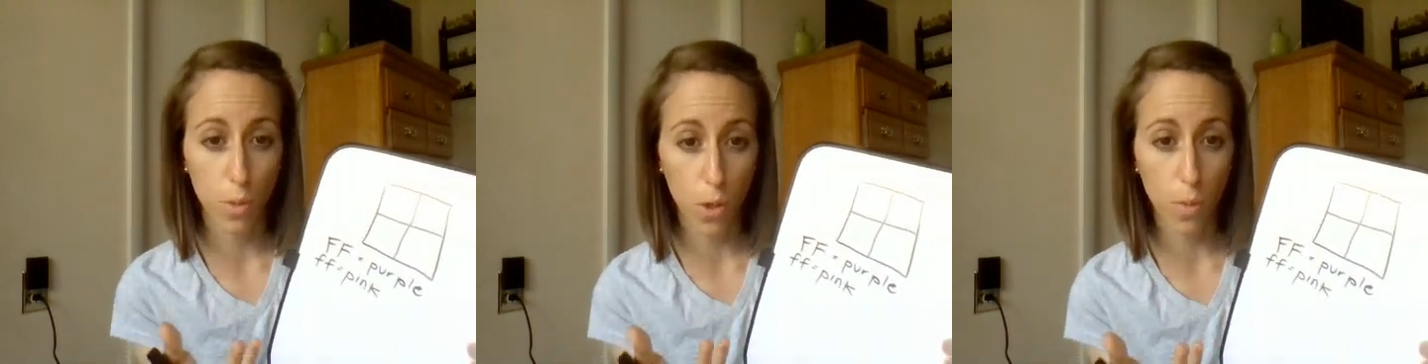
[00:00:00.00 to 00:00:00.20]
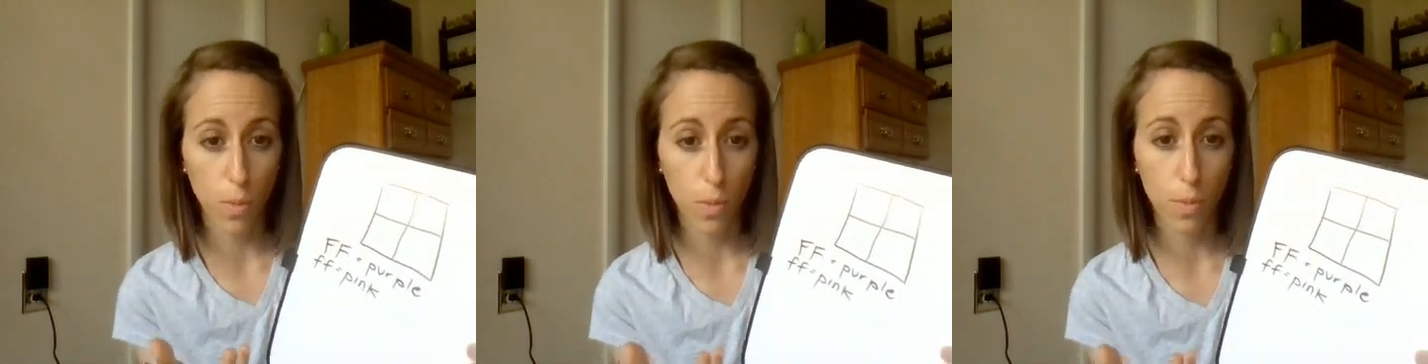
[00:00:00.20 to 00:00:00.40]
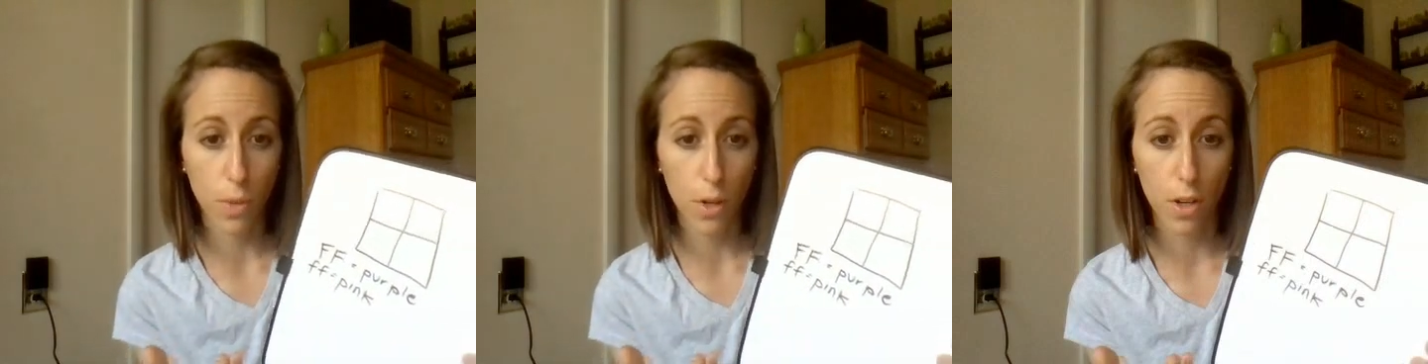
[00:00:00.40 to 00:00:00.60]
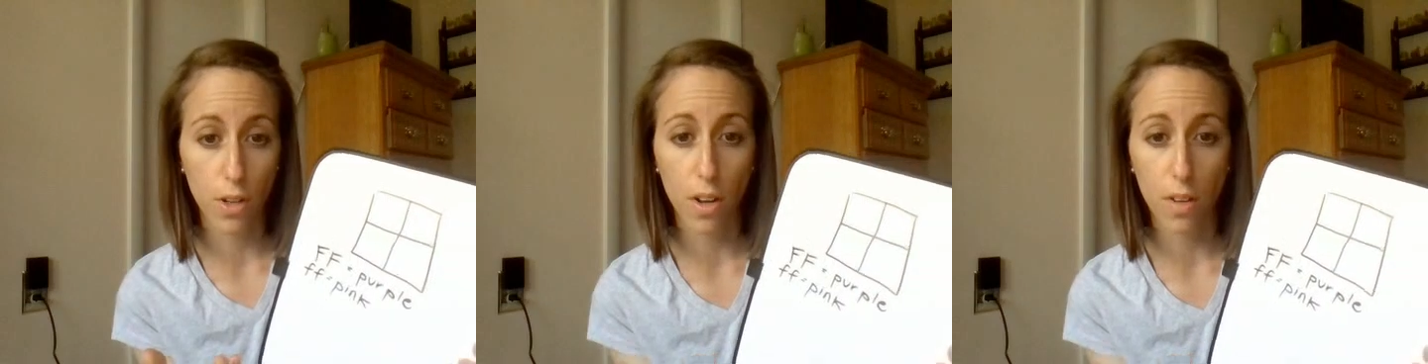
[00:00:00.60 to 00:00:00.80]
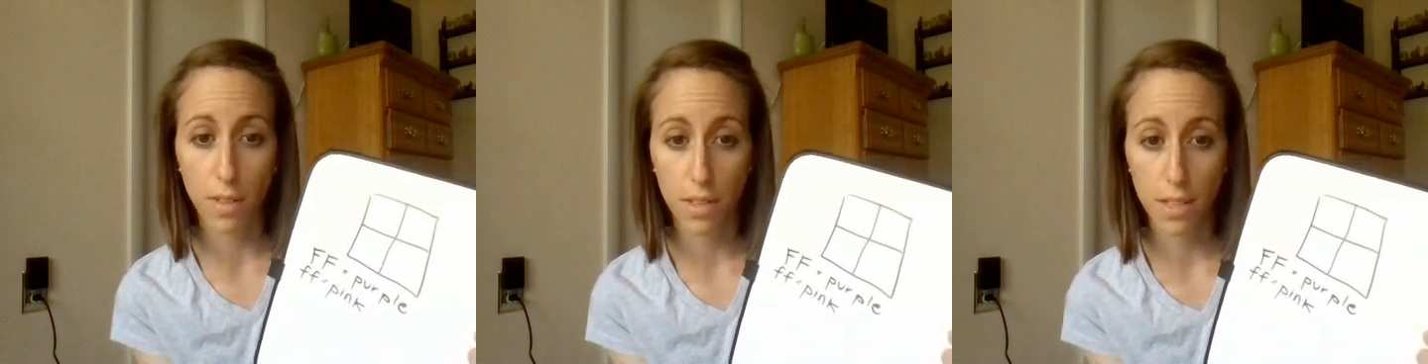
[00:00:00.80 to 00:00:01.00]
purple
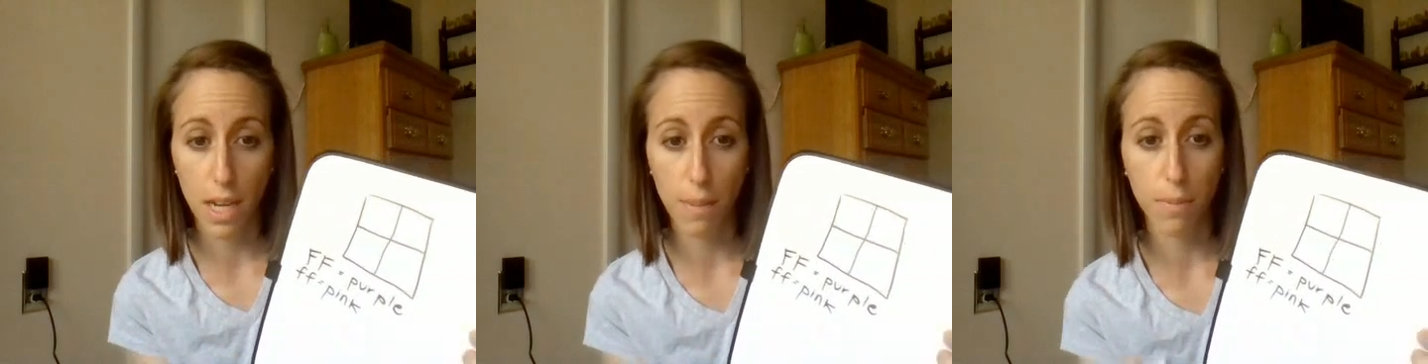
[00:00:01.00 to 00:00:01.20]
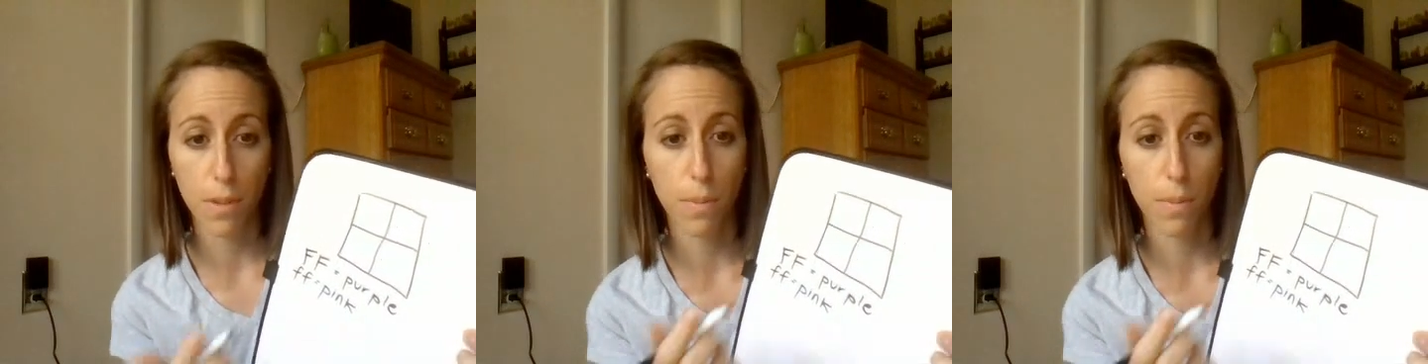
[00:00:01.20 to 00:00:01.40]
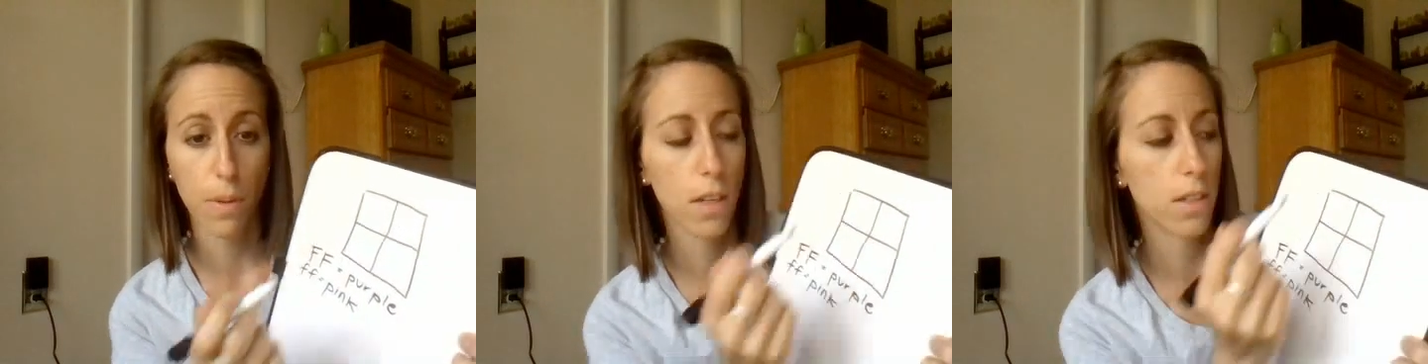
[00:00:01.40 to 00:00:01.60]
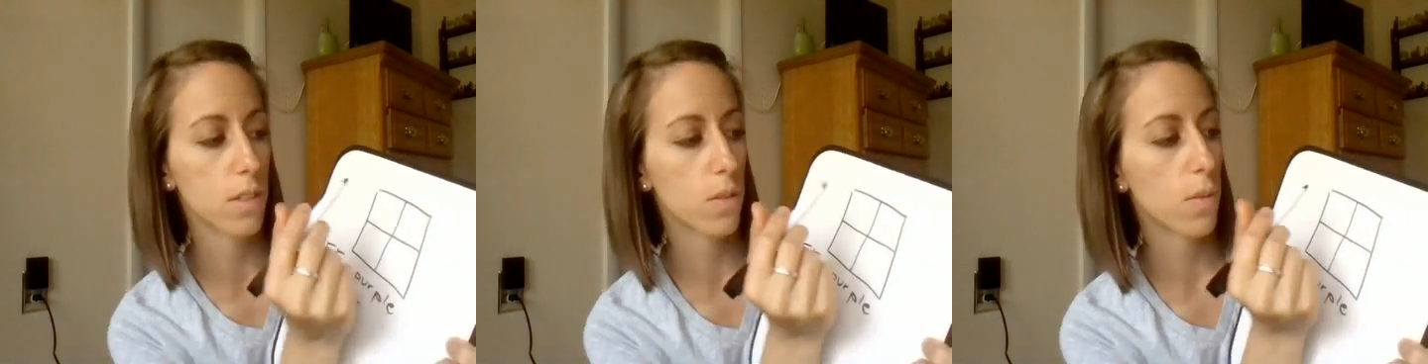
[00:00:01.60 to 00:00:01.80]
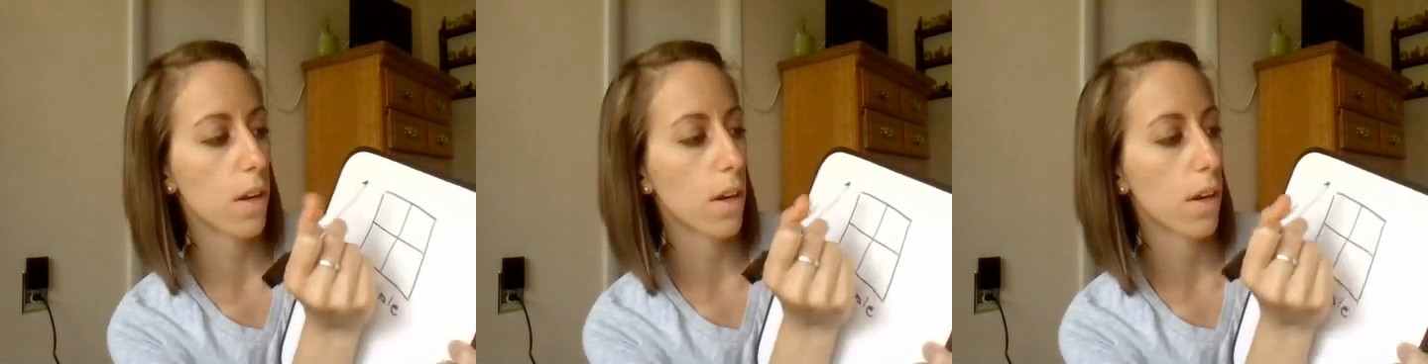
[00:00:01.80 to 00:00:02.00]
bird on the top of the Punnett
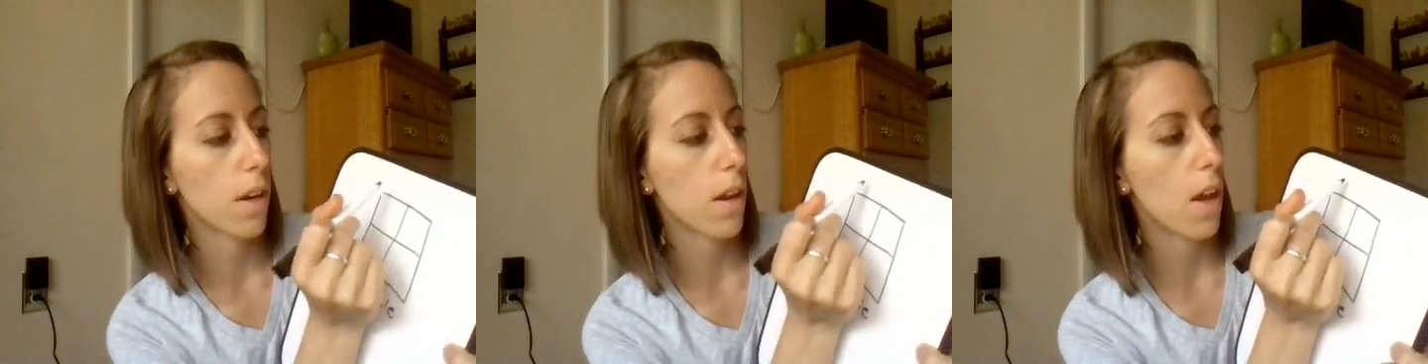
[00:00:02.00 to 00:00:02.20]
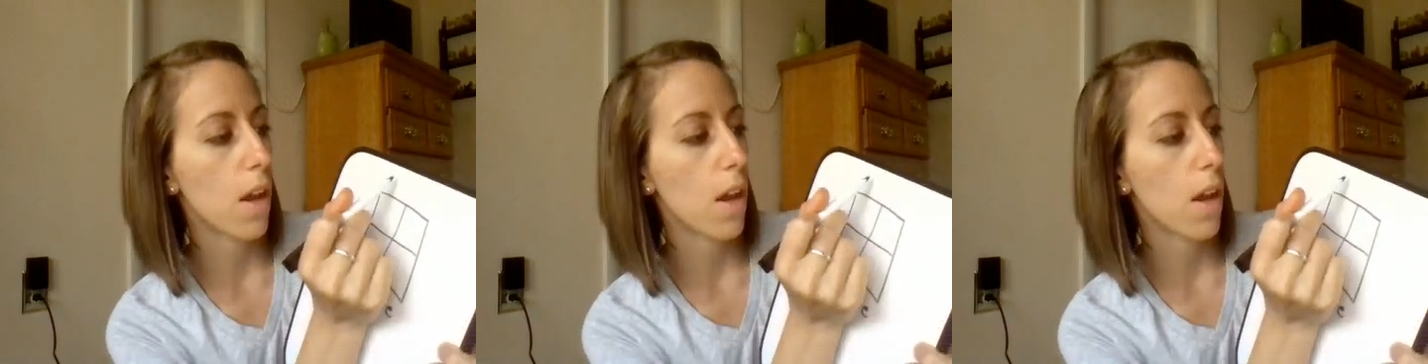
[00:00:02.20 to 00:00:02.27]
square